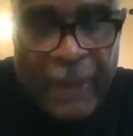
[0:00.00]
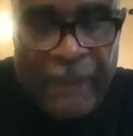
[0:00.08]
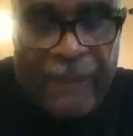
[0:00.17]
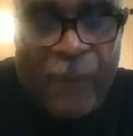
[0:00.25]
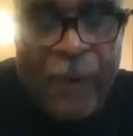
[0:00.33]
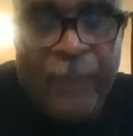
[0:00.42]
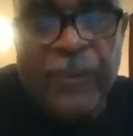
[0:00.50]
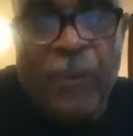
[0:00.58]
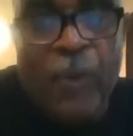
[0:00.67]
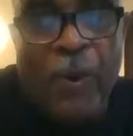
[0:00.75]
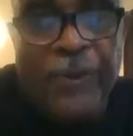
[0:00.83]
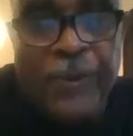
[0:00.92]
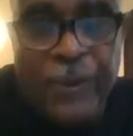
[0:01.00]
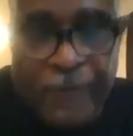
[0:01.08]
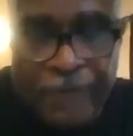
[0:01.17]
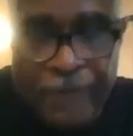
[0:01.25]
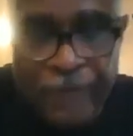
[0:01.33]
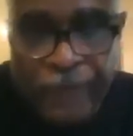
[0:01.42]
forms of
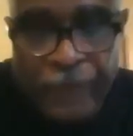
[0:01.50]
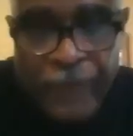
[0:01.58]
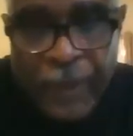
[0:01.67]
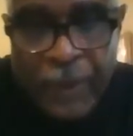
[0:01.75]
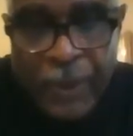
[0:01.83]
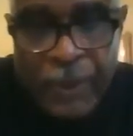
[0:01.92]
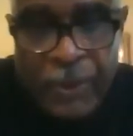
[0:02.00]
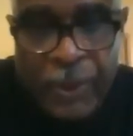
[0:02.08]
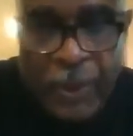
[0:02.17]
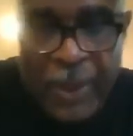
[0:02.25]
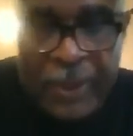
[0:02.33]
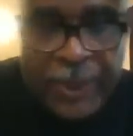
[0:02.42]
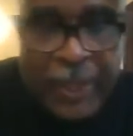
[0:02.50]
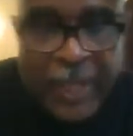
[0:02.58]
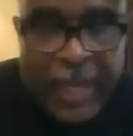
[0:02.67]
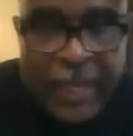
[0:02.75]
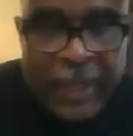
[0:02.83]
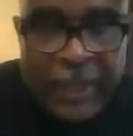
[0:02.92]
worship to
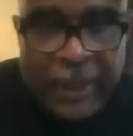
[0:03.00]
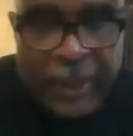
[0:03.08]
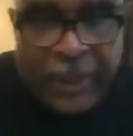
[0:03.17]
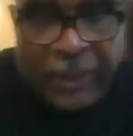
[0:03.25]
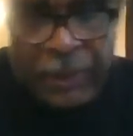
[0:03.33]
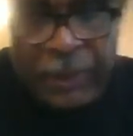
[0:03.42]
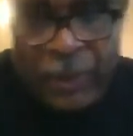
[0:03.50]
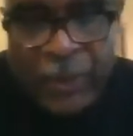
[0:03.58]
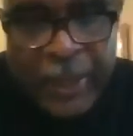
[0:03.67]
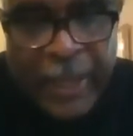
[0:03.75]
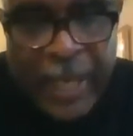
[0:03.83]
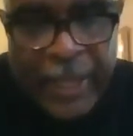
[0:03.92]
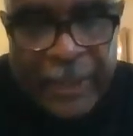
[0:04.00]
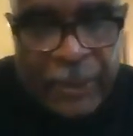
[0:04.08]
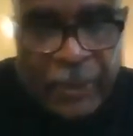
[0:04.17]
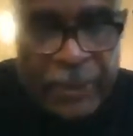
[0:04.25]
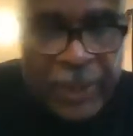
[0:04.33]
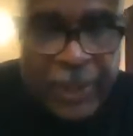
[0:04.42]
institutionalize
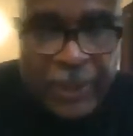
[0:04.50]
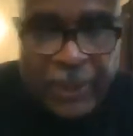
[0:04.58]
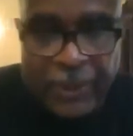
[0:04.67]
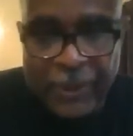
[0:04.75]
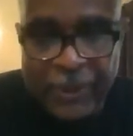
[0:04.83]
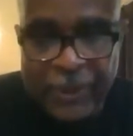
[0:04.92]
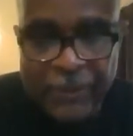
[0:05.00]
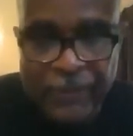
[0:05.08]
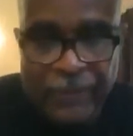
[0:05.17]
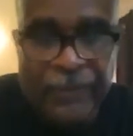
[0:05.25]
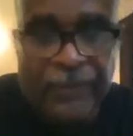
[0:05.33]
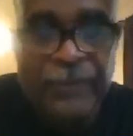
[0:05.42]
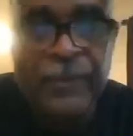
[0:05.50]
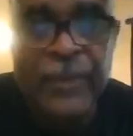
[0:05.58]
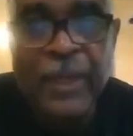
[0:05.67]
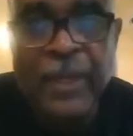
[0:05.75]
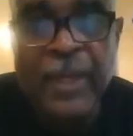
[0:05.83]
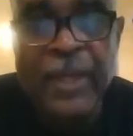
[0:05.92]
those teachings.
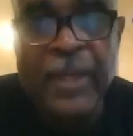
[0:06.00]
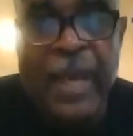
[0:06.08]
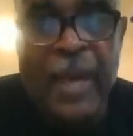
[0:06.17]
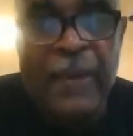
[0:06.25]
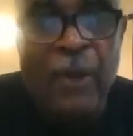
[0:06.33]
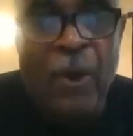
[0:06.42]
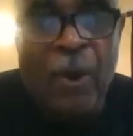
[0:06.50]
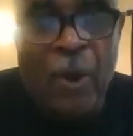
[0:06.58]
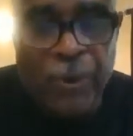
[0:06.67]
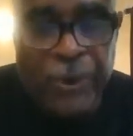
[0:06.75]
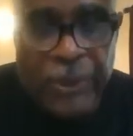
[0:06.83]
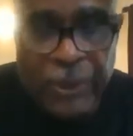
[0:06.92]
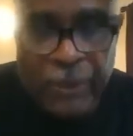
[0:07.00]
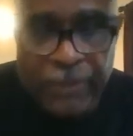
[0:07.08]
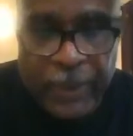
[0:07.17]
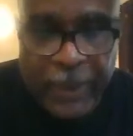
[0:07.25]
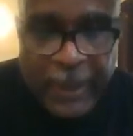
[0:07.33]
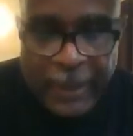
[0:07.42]
Now, the oldest
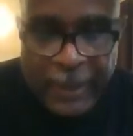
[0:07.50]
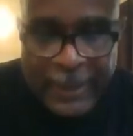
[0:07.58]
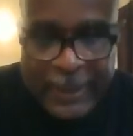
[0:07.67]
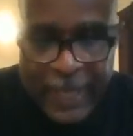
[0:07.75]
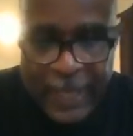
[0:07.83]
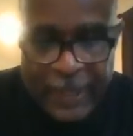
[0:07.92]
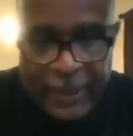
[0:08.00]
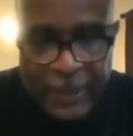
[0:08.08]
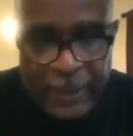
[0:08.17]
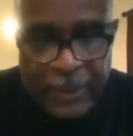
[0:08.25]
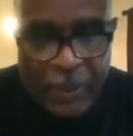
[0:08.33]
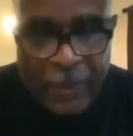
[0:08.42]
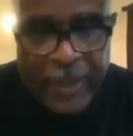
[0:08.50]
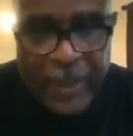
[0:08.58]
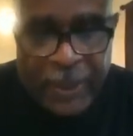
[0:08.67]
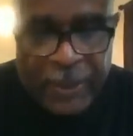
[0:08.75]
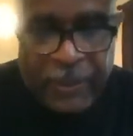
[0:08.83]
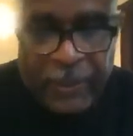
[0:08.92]
complete text in human
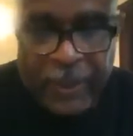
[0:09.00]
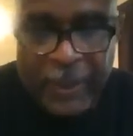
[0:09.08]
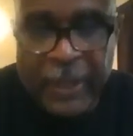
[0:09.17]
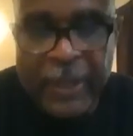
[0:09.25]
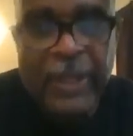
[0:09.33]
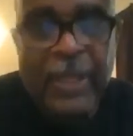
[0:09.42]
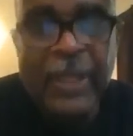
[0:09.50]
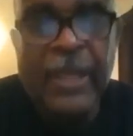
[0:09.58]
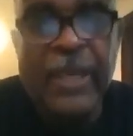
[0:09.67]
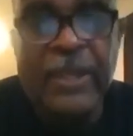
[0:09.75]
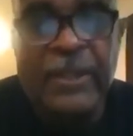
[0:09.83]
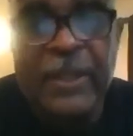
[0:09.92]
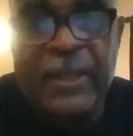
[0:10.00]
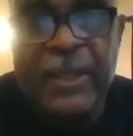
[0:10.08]
history is the